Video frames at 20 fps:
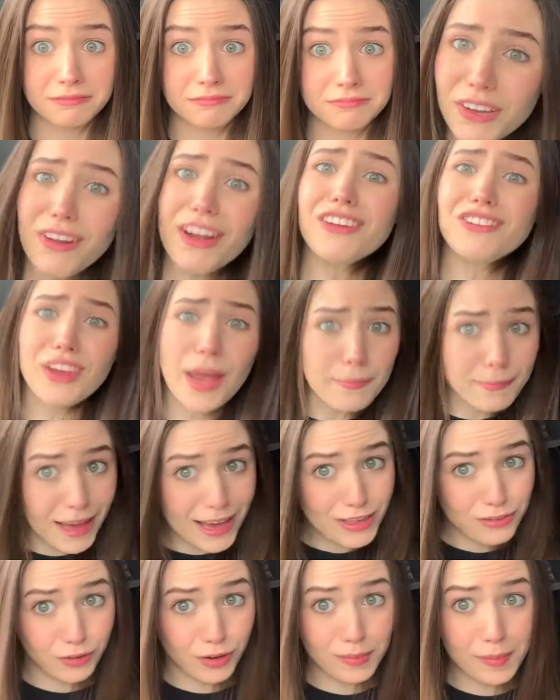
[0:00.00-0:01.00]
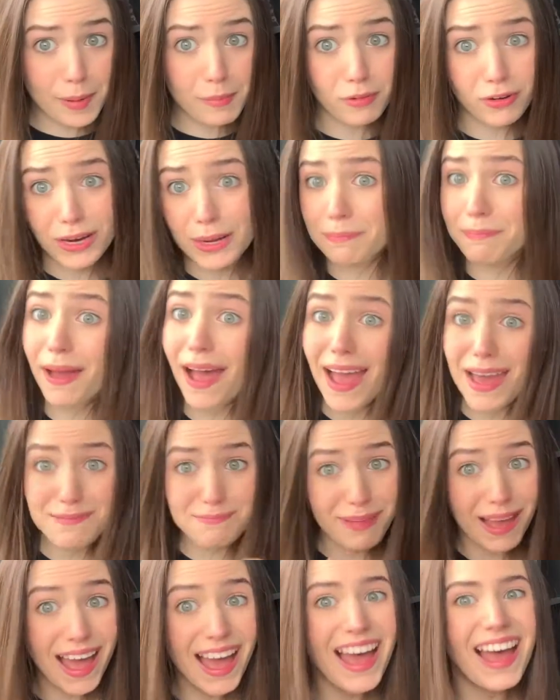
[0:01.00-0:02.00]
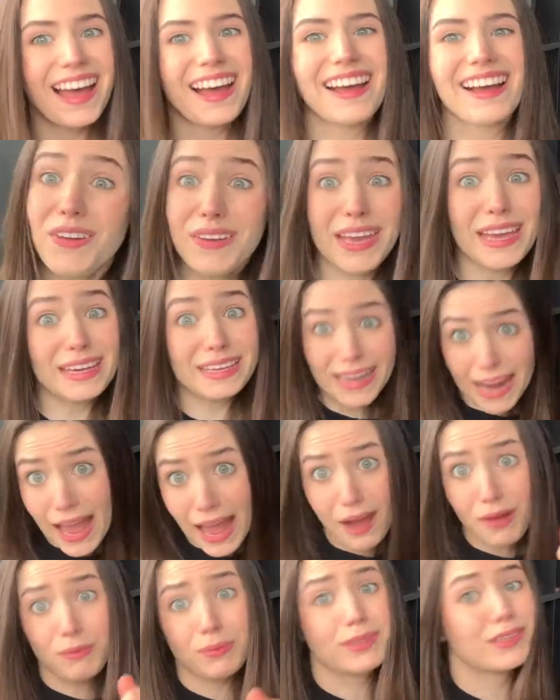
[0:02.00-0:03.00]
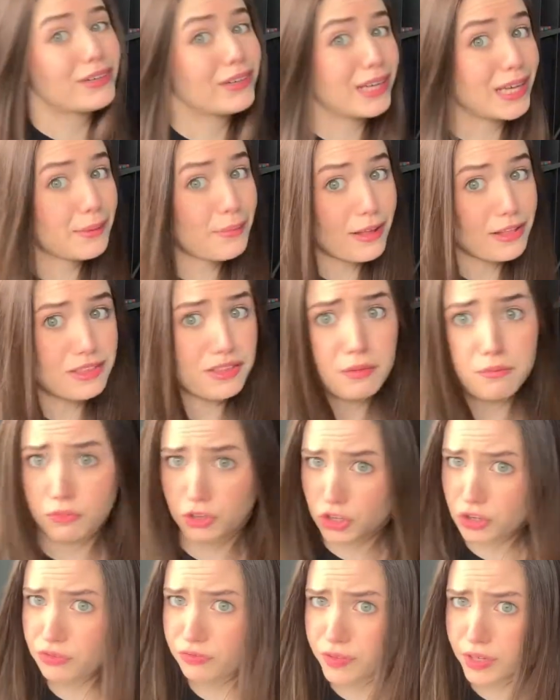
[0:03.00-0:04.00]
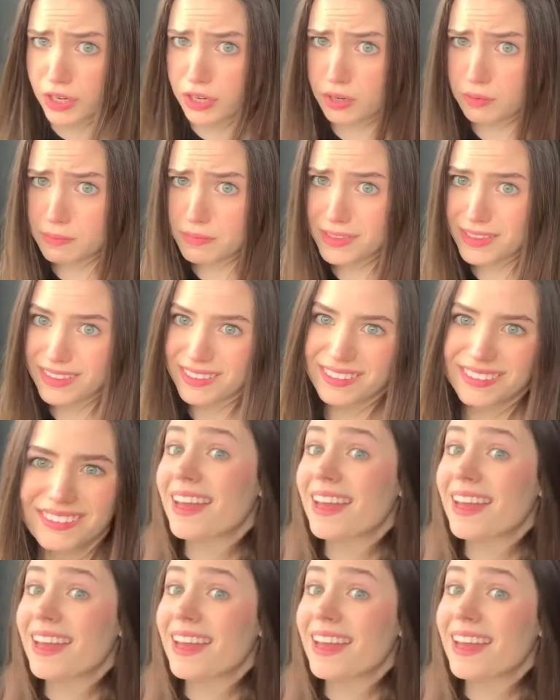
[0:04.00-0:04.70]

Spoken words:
Great job guys for remembering ba and ba. Okay, now we're learning about some new verbs.